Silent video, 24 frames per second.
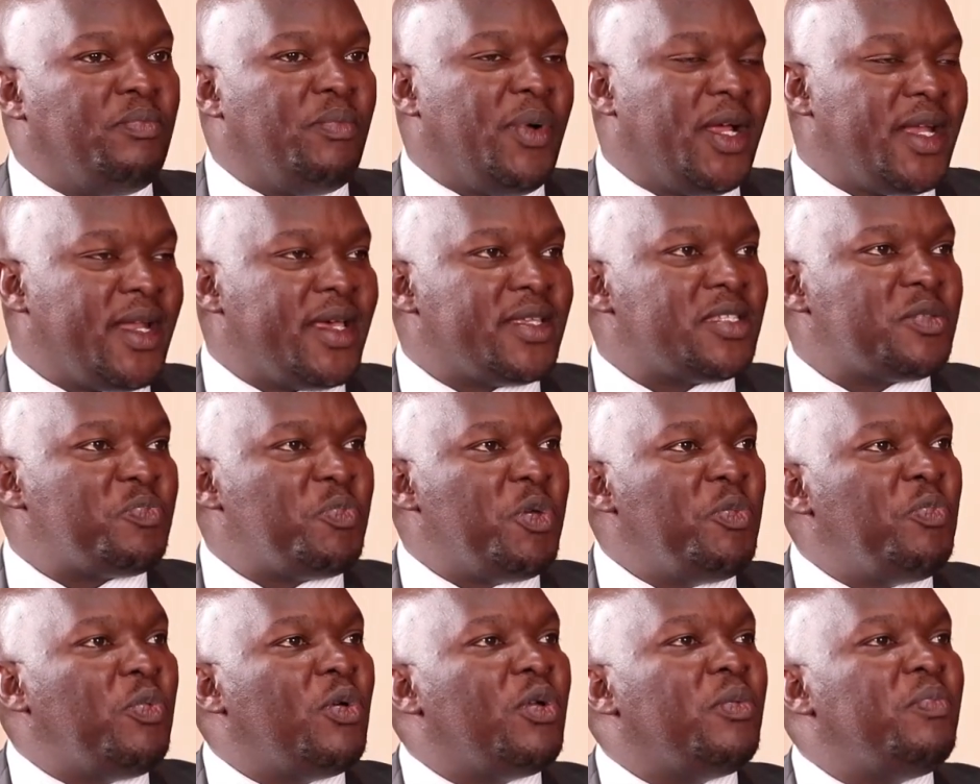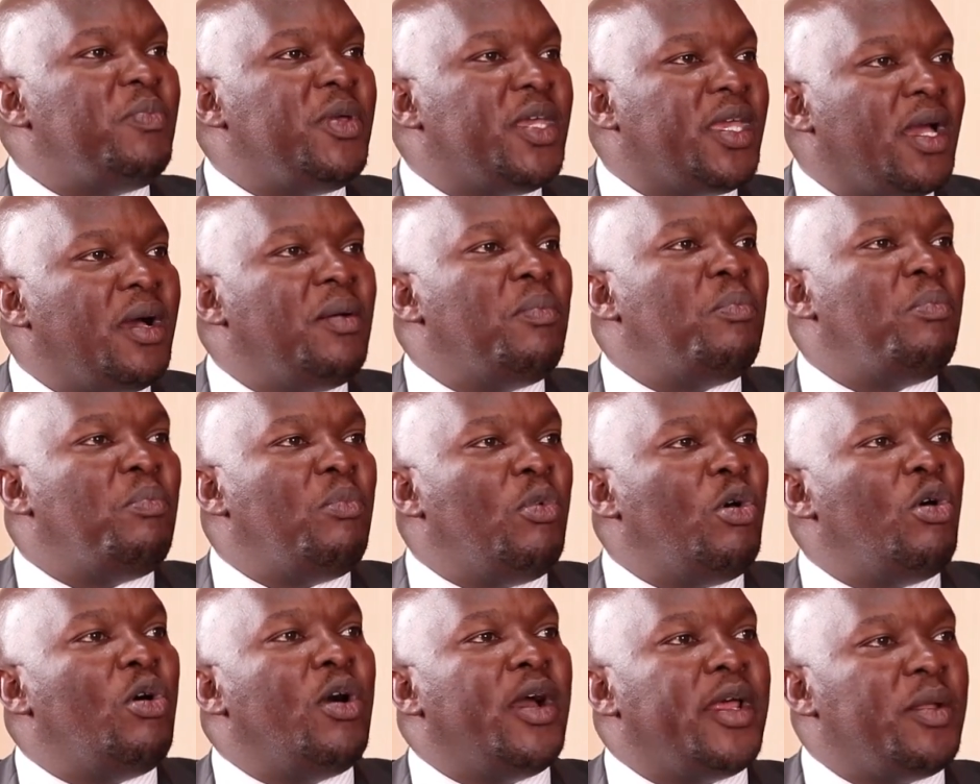but as people become
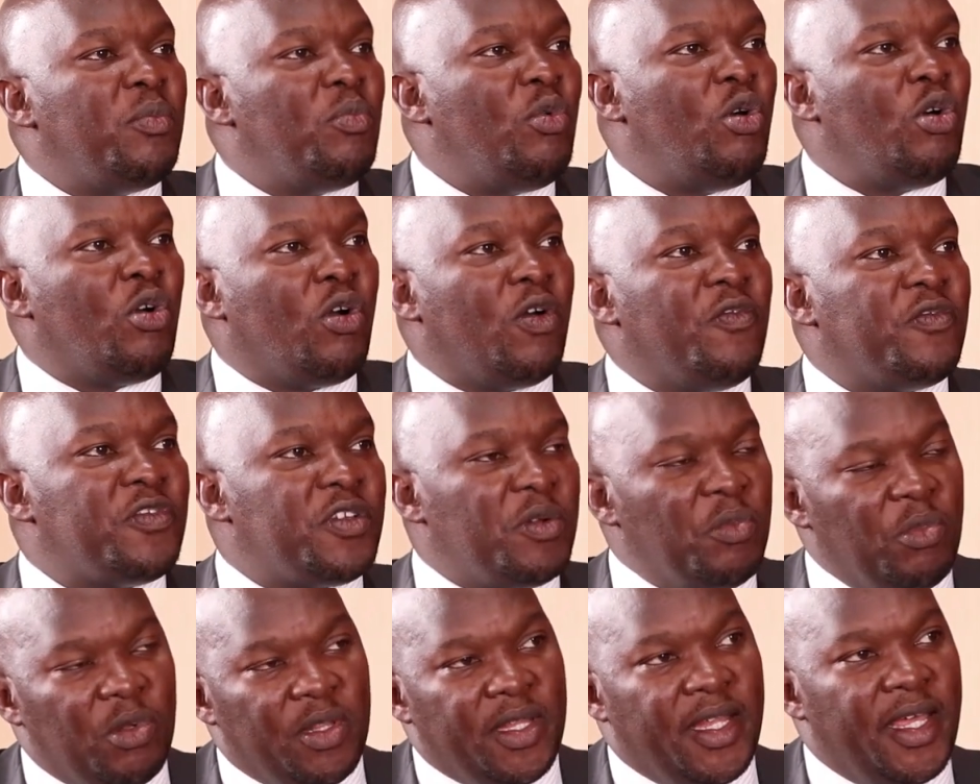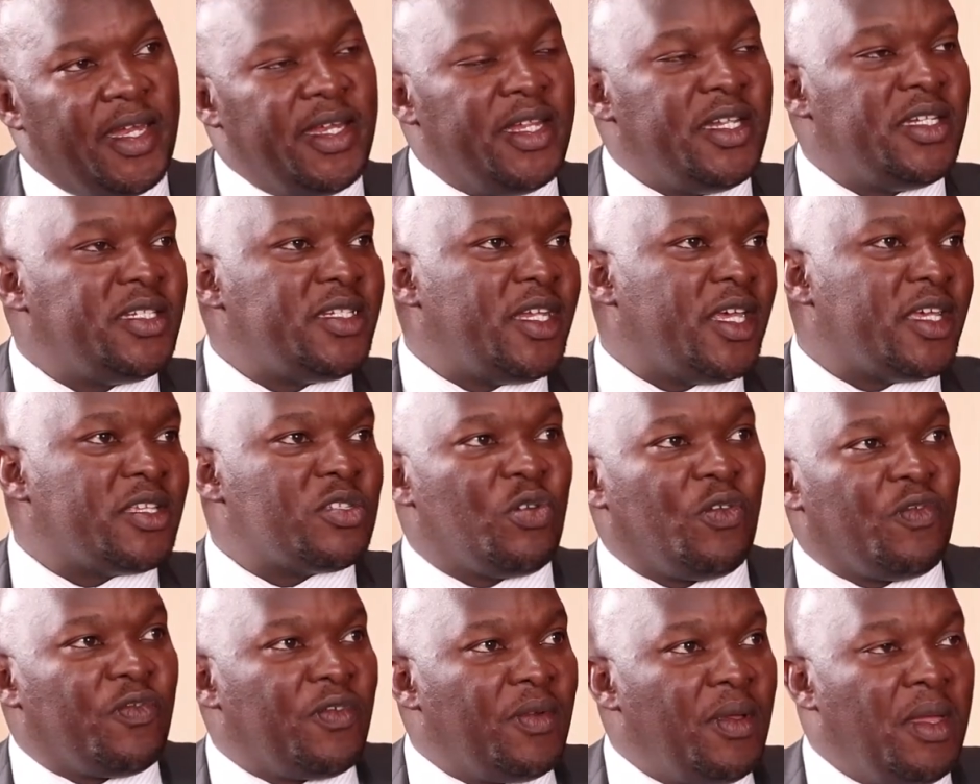more and more comfortable, then it
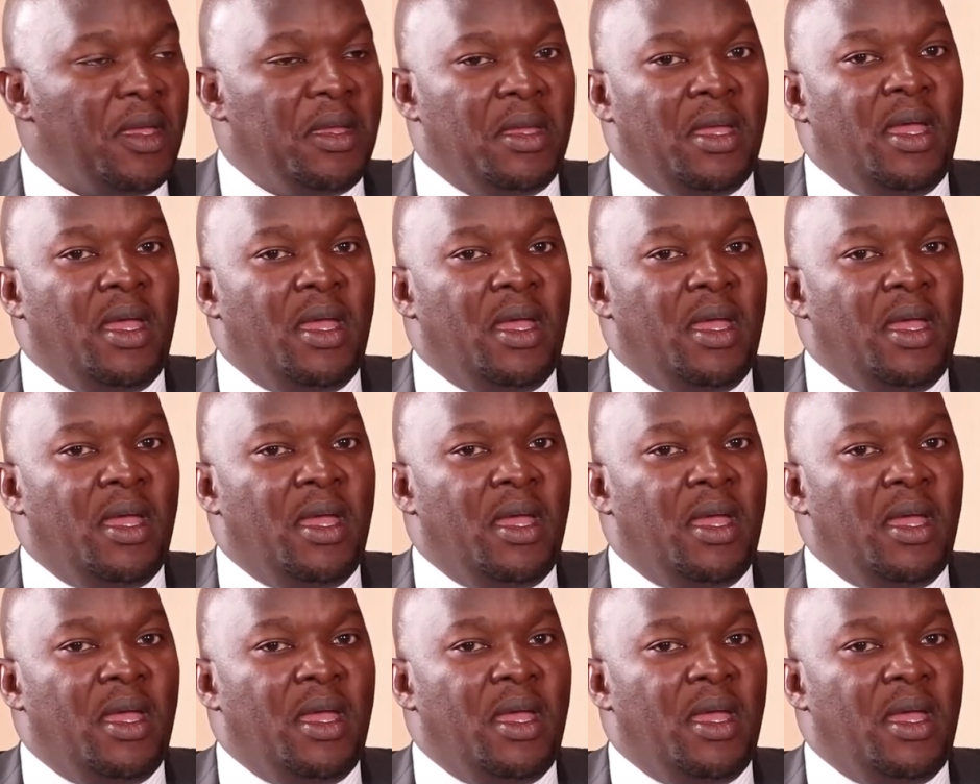takes off.